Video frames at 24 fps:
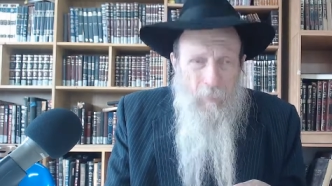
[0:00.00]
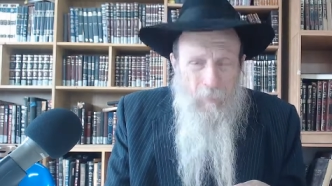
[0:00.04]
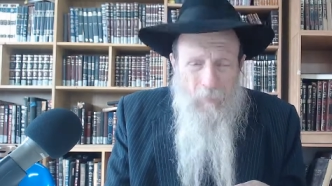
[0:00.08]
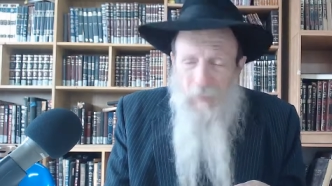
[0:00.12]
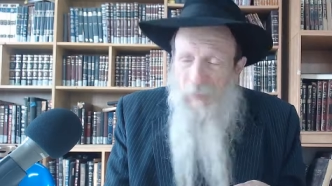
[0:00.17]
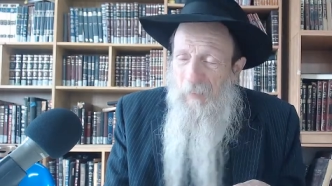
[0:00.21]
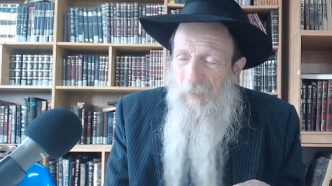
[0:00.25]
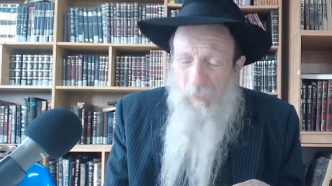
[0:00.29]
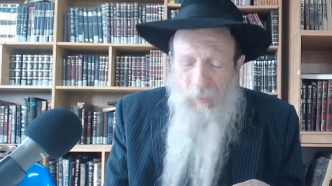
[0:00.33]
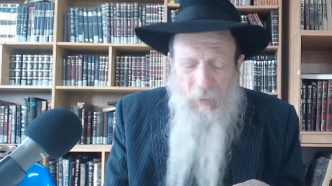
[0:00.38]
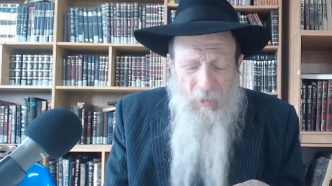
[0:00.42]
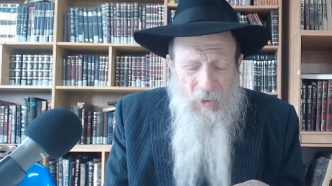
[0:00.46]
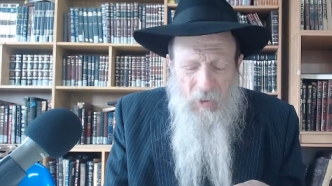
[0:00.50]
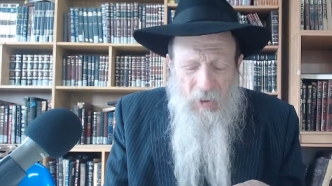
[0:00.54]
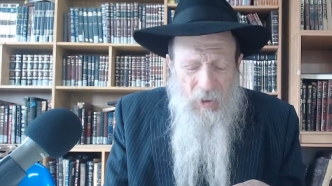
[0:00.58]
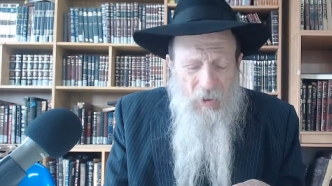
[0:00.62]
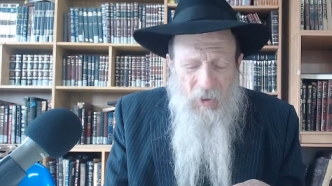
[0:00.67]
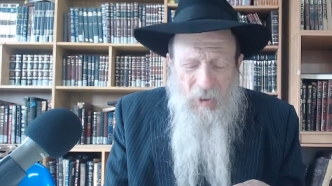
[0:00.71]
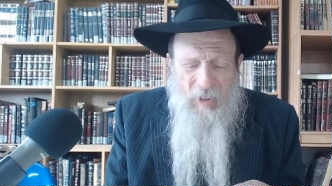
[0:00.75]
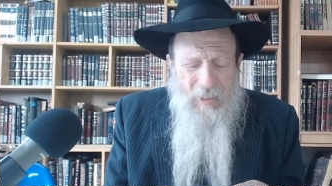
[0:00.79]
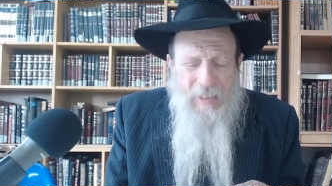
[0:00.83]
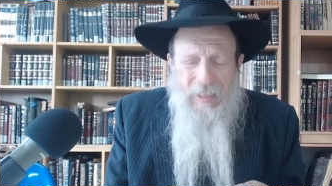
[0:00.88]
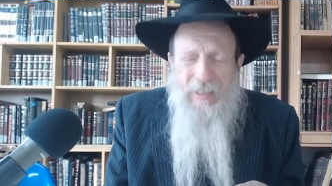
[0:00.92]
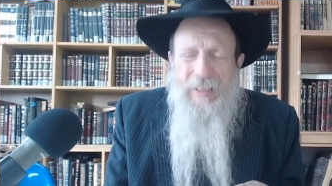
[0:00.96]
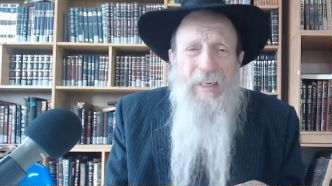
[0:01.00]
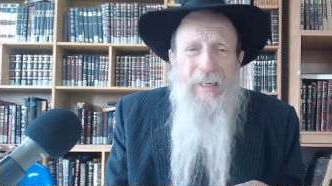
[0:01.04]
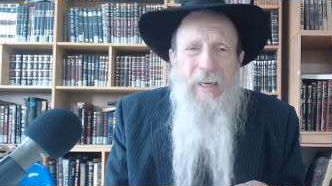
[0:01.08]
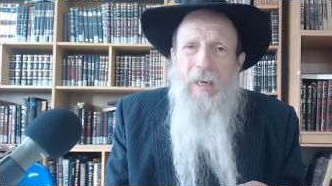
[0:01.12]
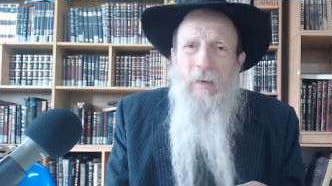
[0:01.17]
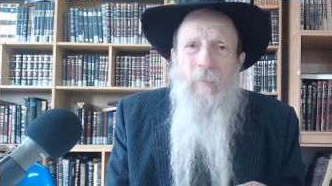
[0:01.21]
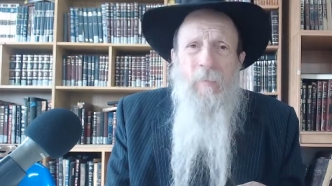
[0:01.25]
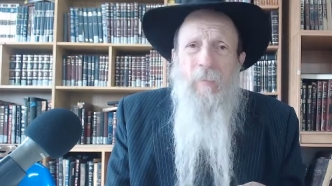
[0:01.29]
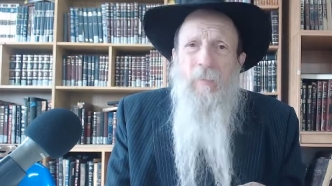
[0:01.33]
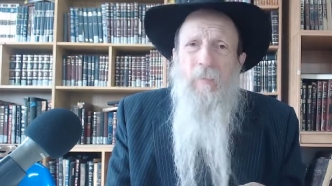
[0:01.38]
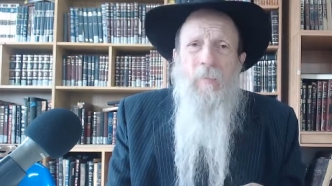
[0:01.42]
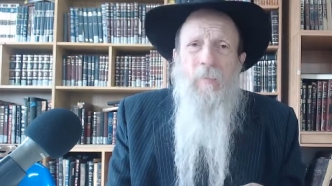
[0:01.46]
but it says that he
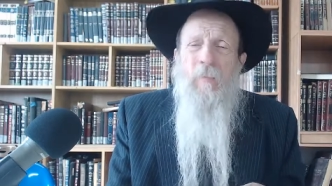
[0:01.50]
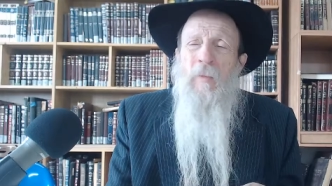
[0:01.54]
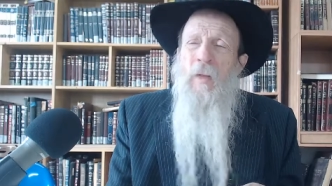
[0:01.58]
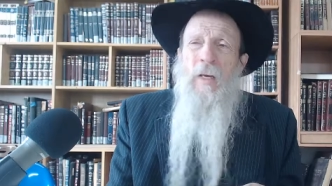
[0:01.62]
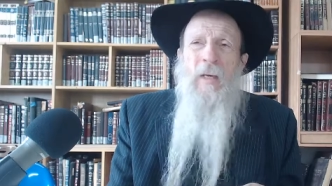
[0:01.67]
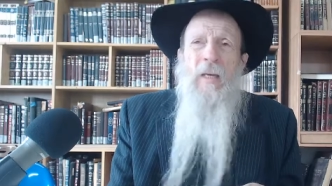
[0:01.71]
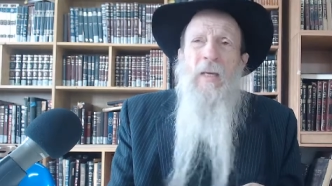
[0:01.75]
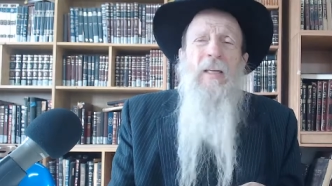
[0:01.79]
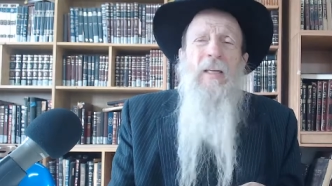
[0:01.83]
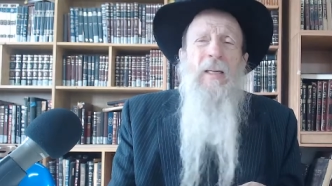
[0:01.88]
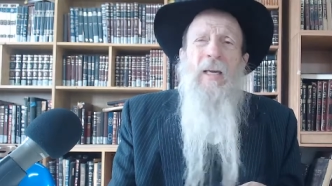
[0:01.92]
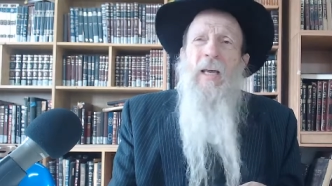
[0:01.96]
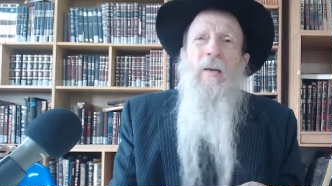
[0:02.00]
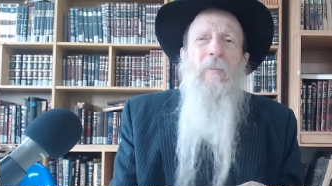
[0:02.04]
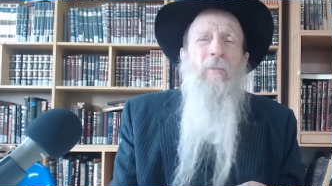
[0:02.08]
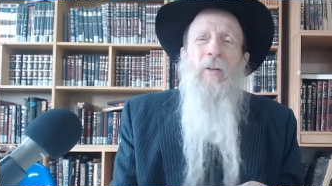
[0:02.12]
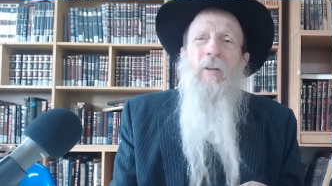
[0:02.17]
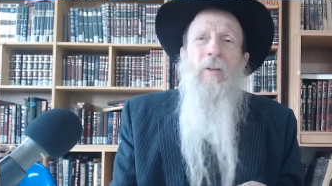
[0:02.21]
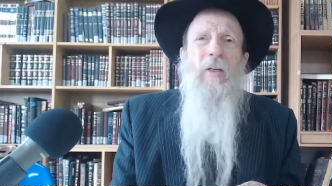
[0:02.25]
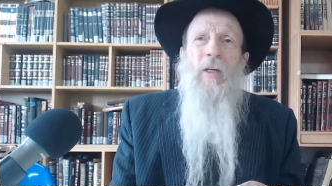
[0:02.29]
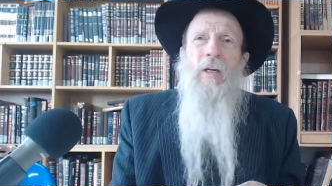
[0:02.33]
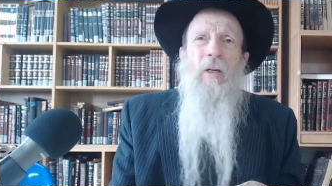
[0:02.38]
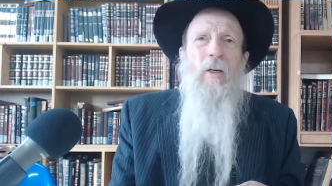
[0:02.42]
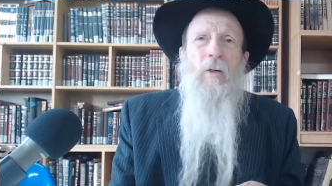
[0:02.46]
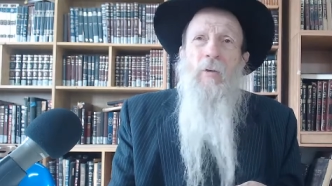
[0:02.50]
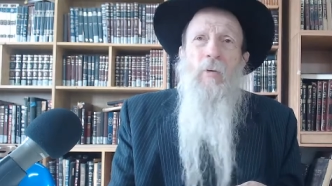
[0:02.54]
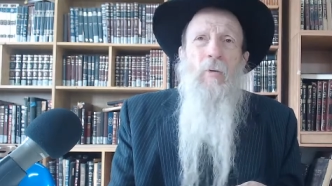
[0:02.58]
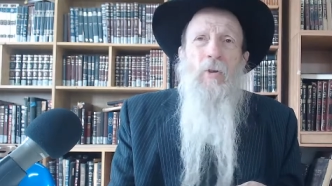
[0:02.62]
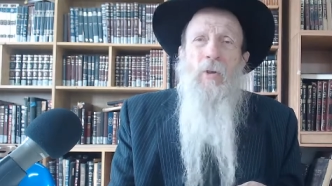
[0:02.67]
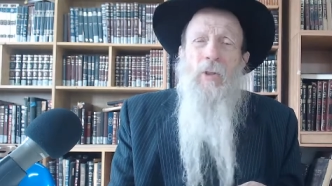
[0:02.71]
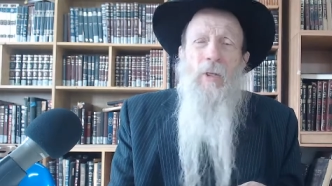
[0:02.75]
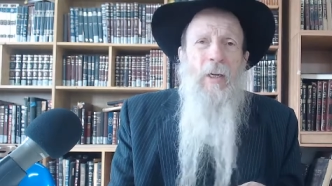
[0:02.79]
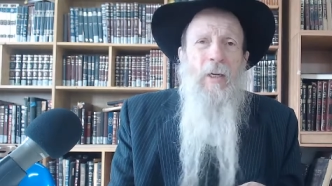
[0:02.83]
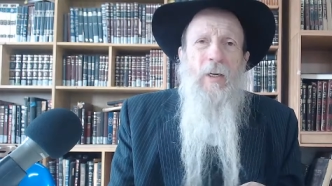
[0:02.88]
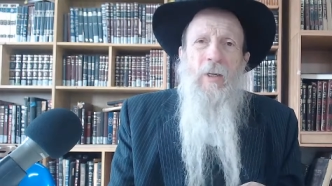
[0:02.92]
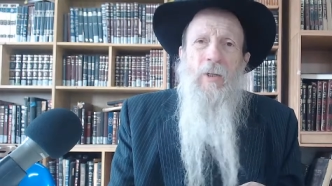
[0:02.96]
came he came to the
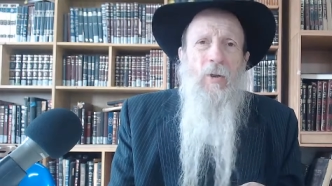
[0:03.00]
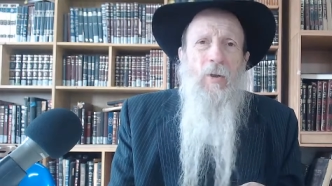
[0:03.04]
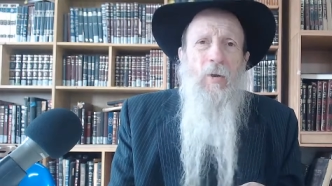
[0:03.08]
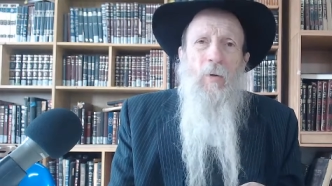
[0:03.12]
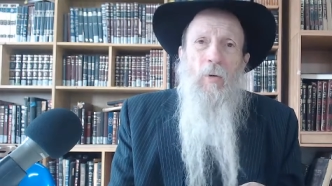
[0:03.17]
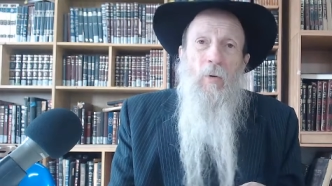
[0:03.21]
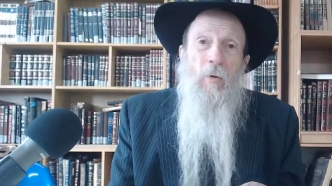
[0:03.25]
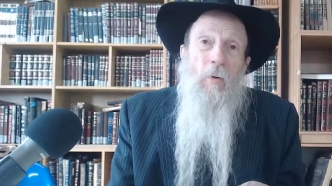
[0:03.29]
conclusion on his own.